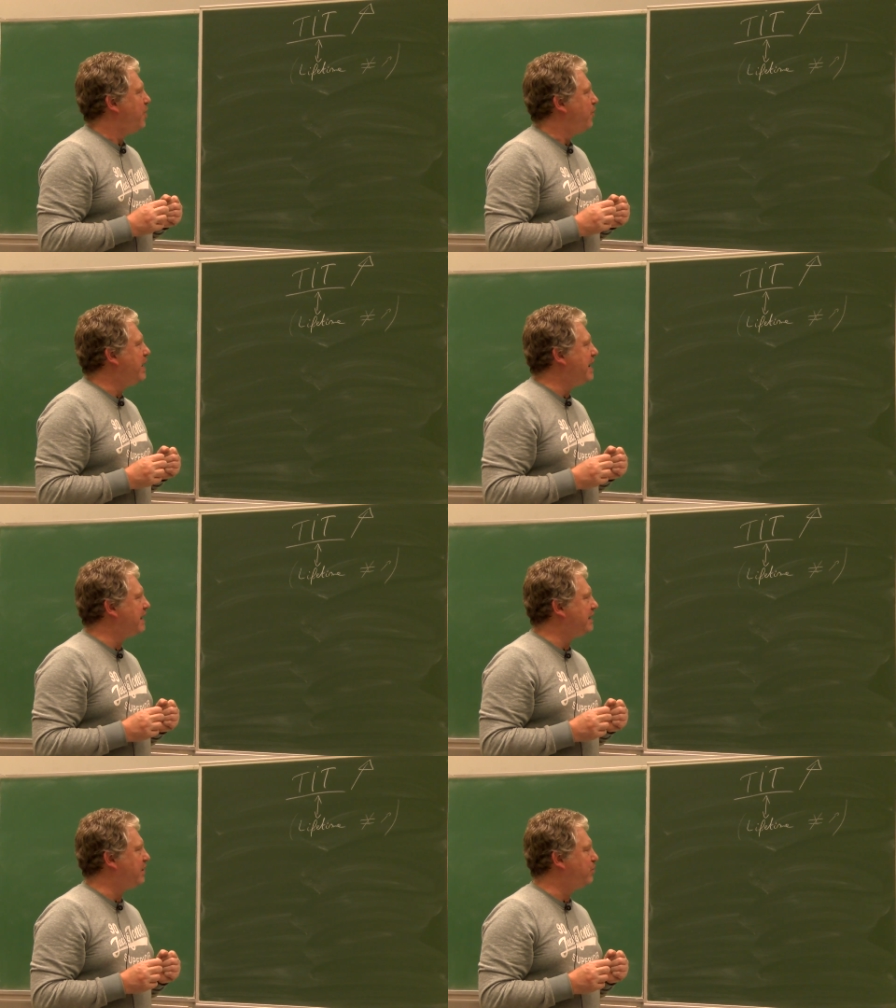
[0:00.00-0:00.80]

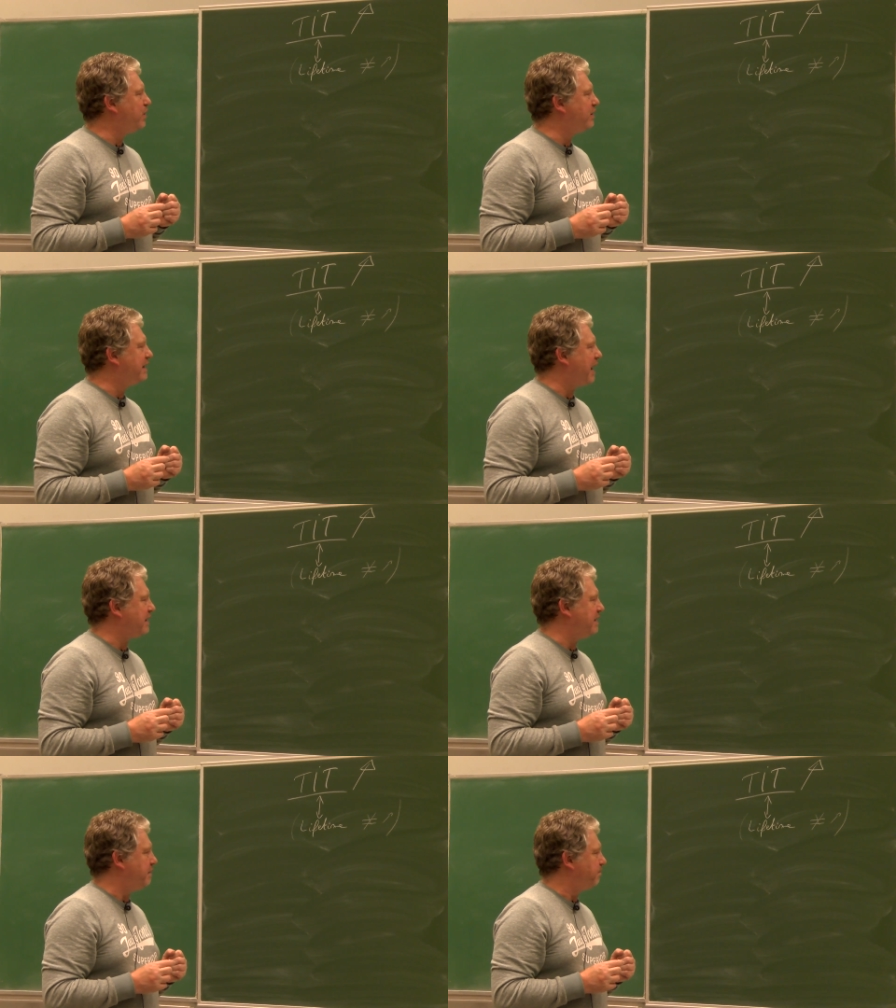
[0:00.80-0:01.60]
related to the
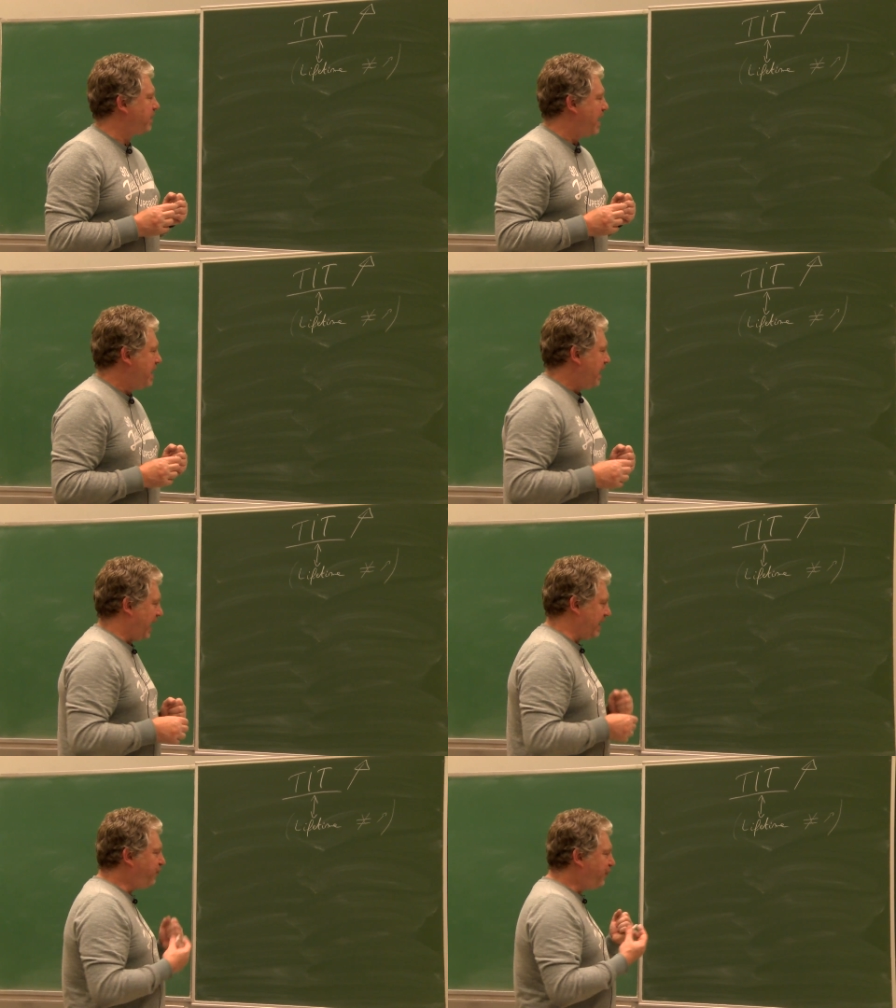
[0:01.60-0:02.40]
TIT.
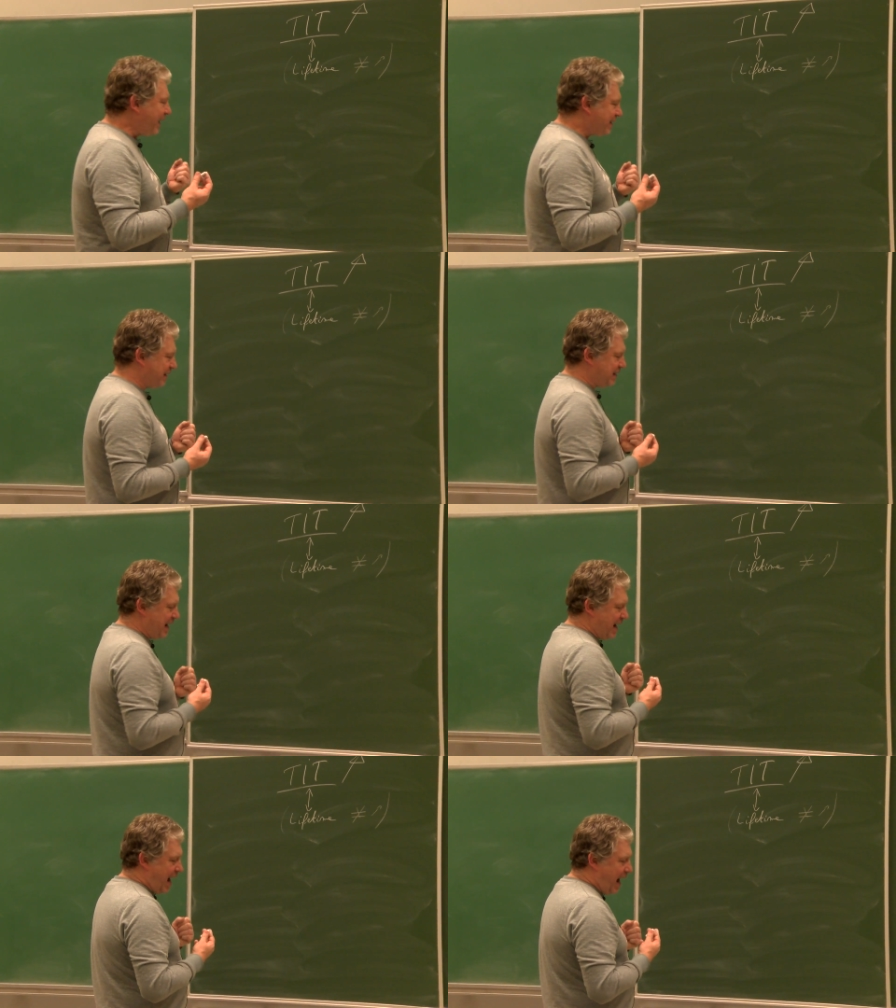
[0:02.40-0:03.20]
And in fact,
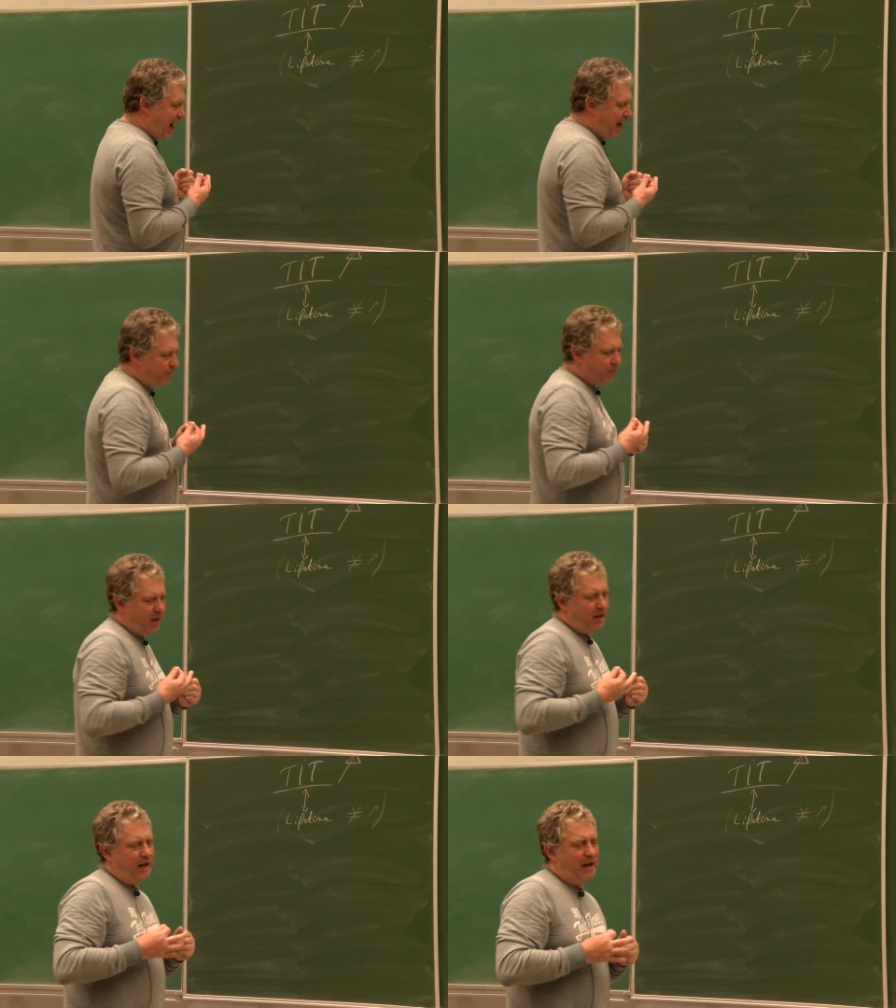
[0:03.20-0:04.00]
there are,
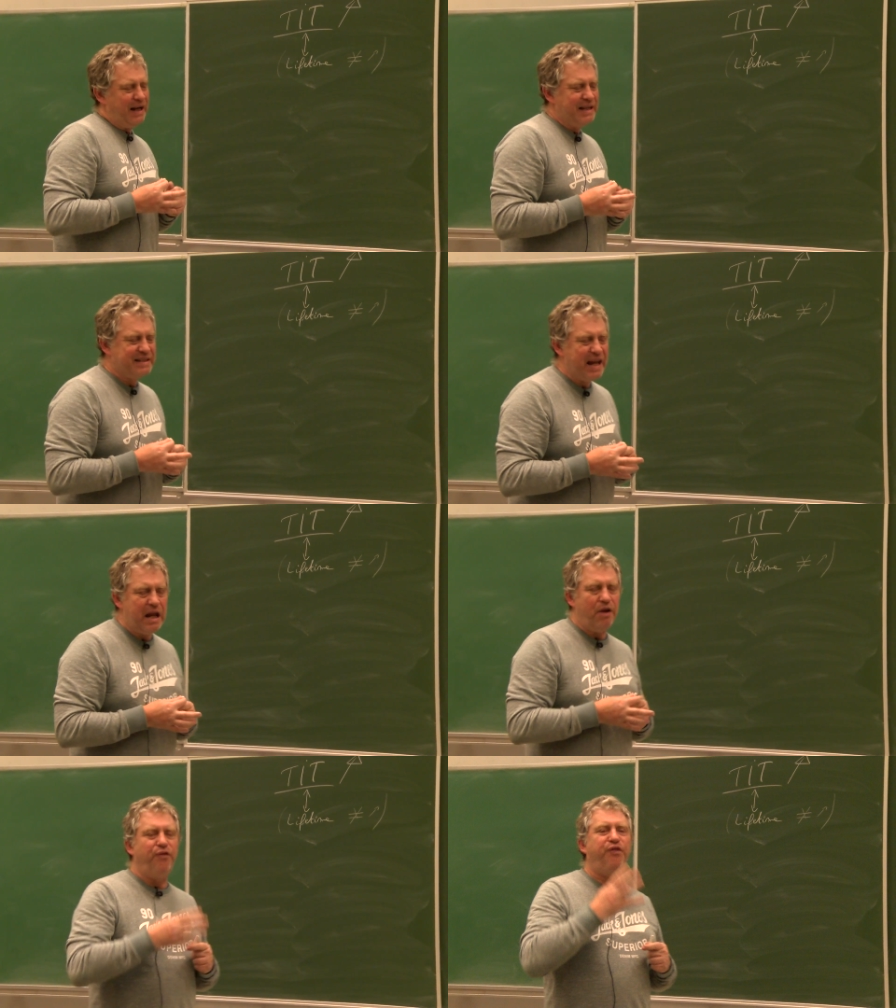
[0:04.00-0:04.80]
let's
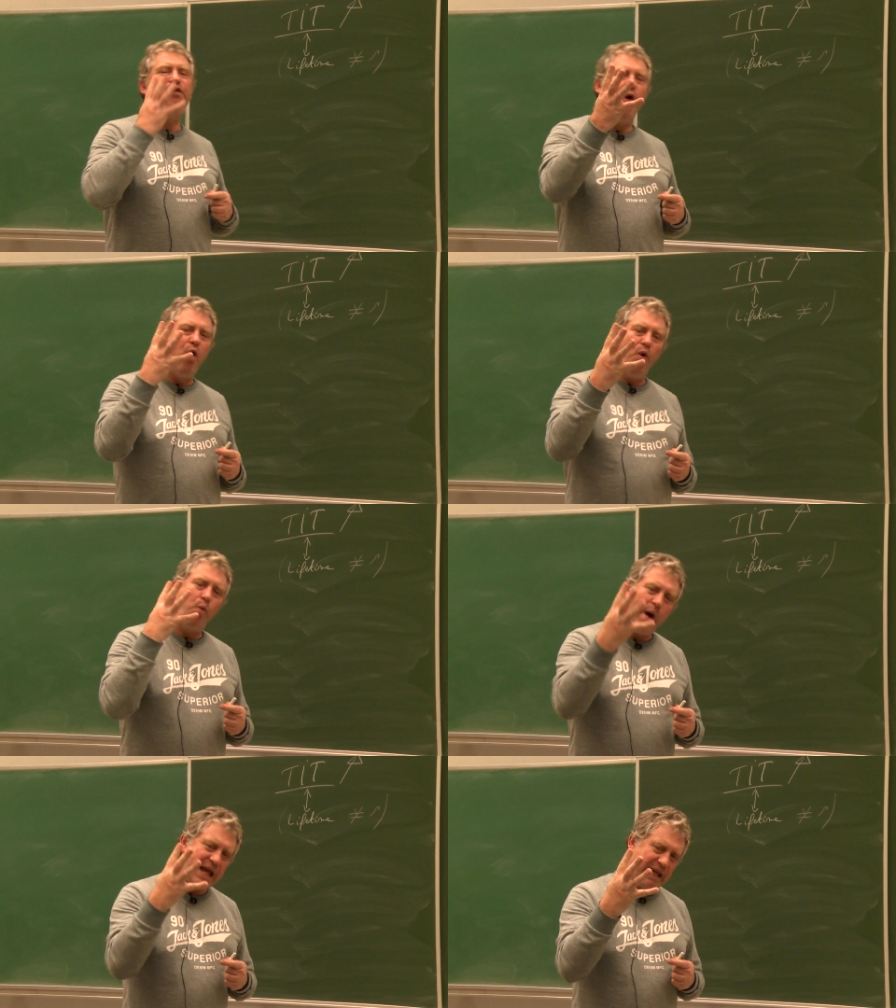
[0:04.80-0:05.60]
say, 4
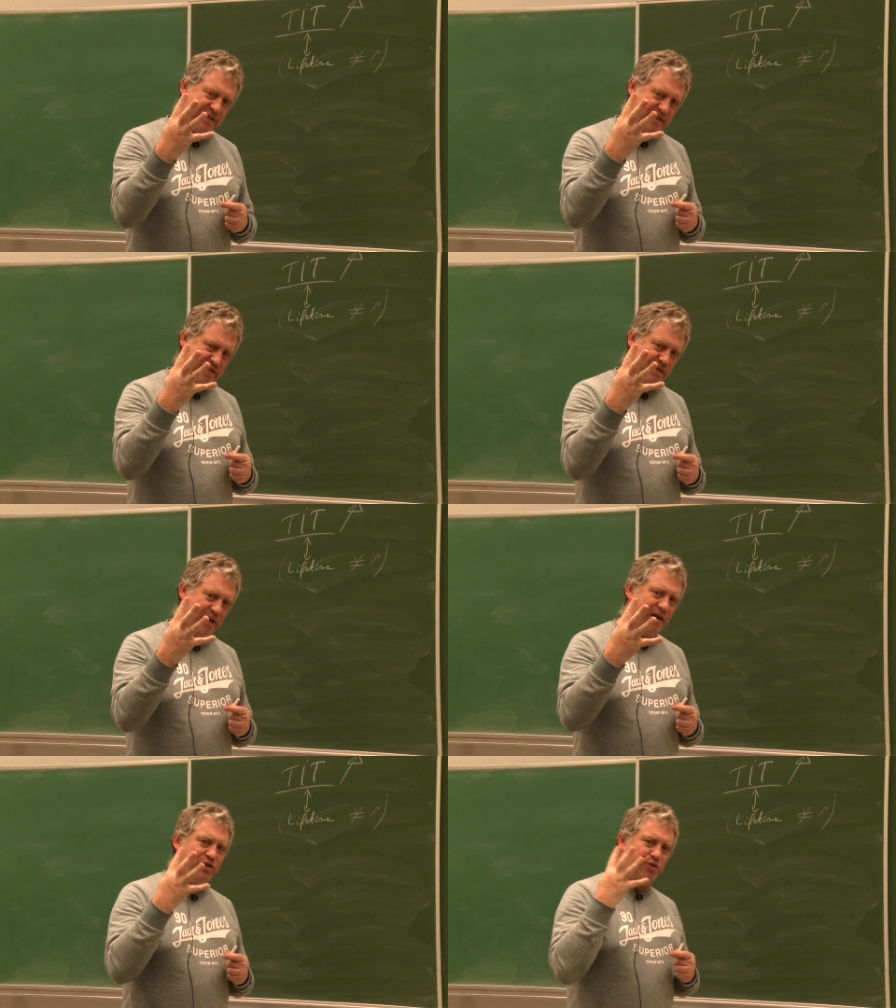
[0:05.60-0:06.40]
ways
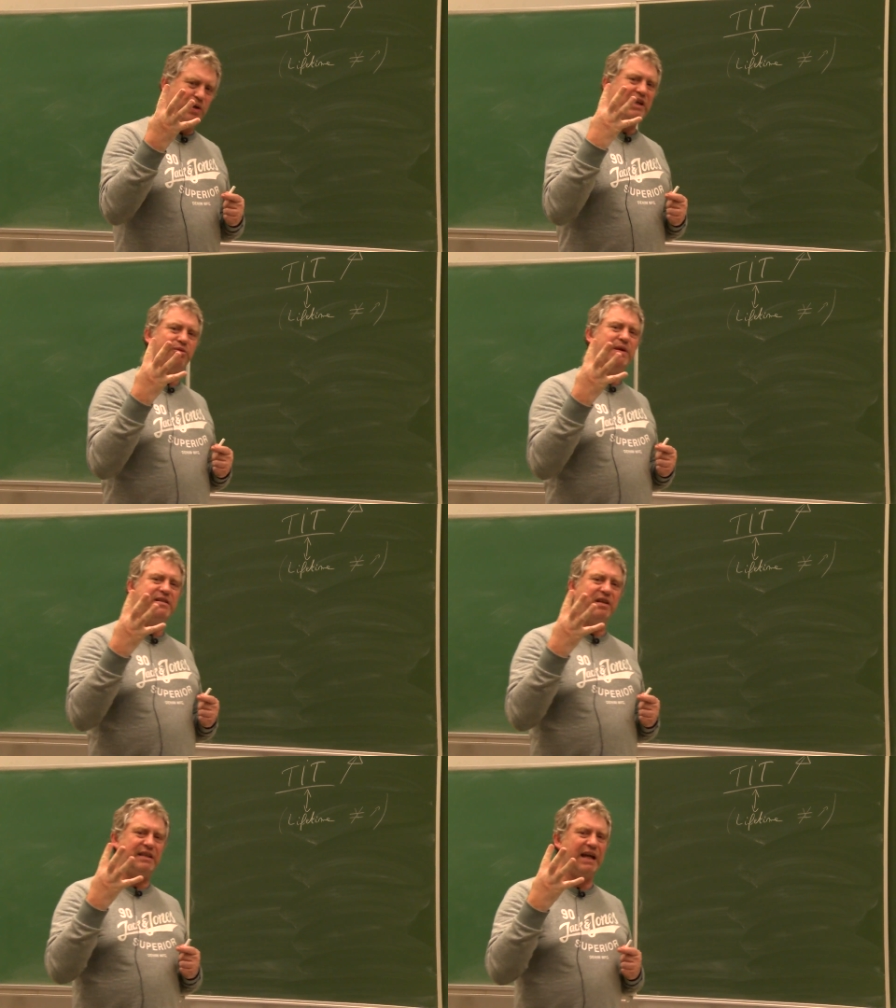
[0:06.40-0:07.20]
to increase
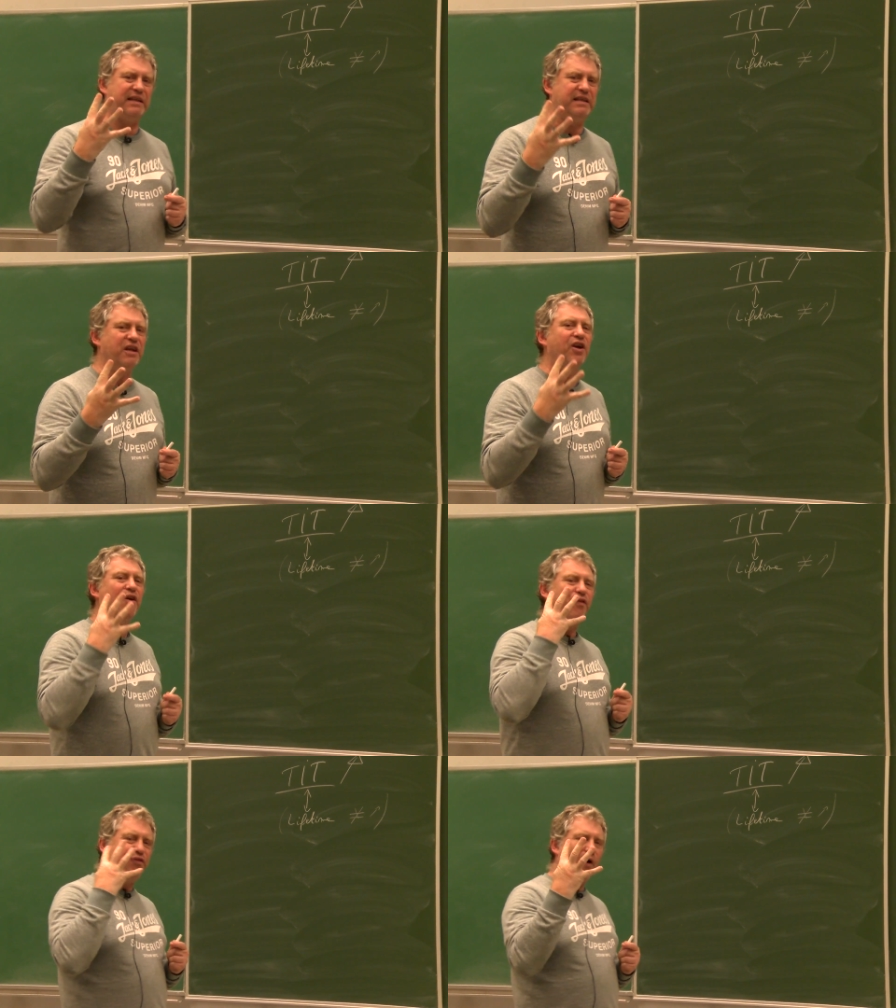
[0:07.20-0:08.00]
the TIT.
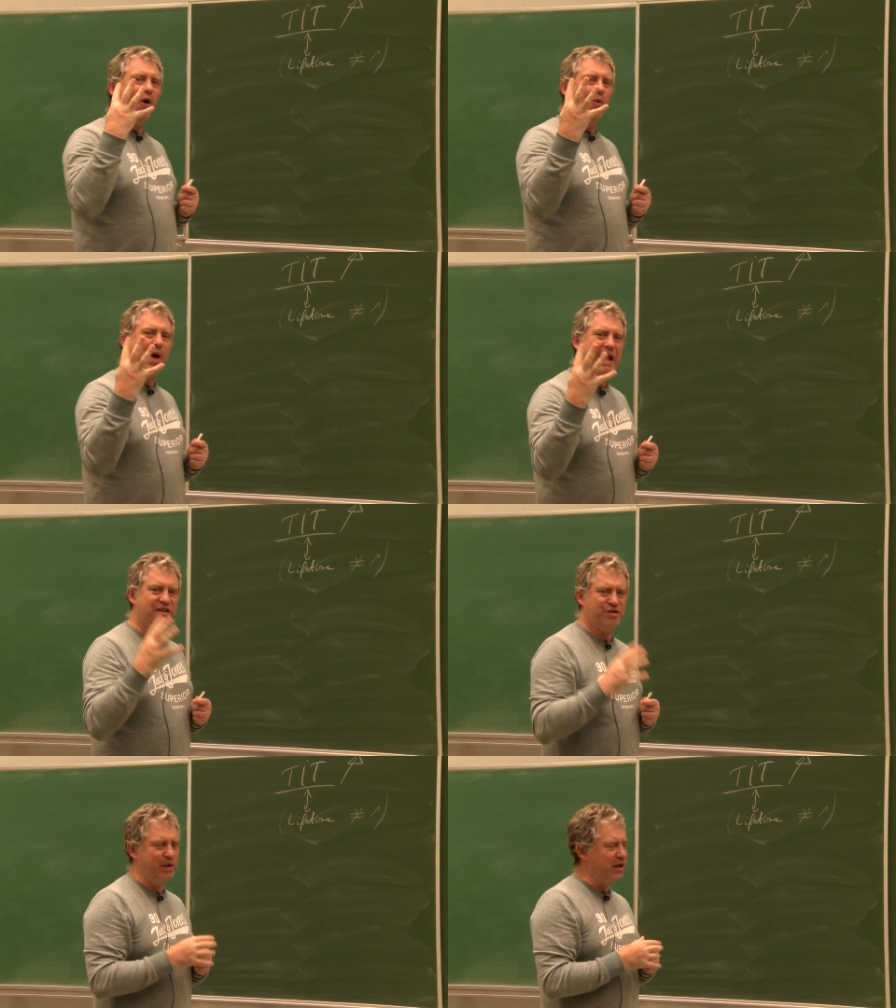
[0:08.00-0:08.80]
4 ways
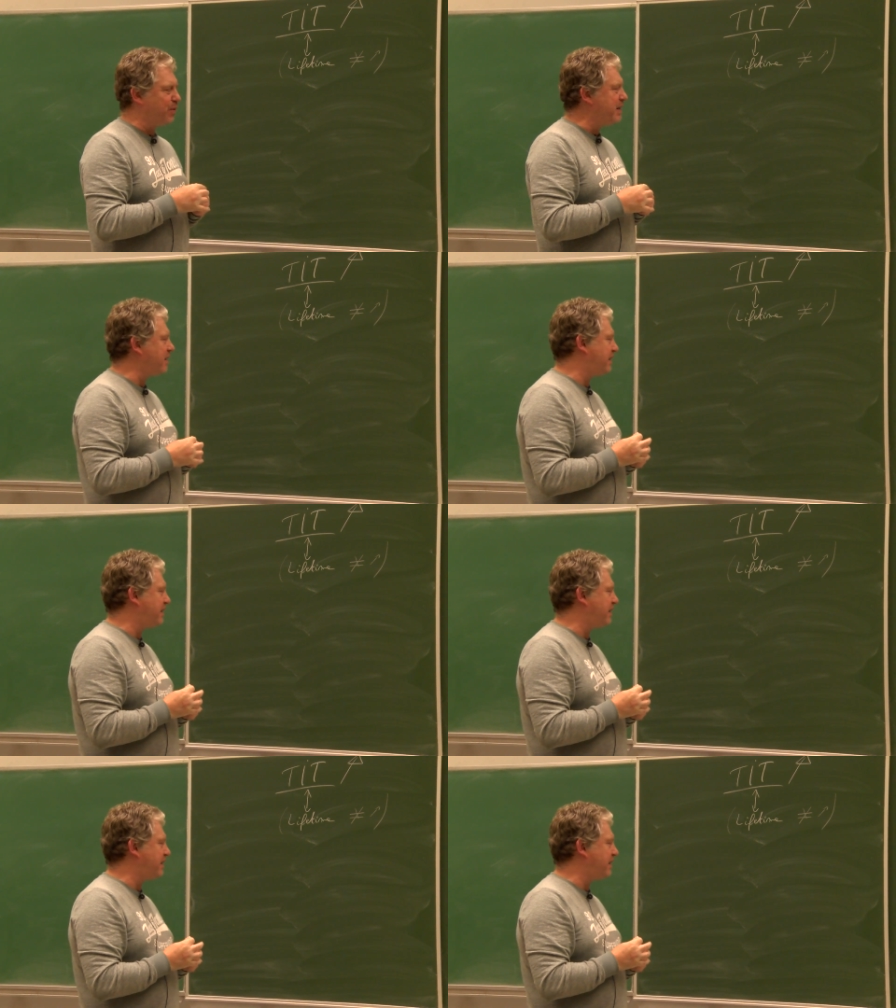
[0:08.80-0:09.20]
to increase the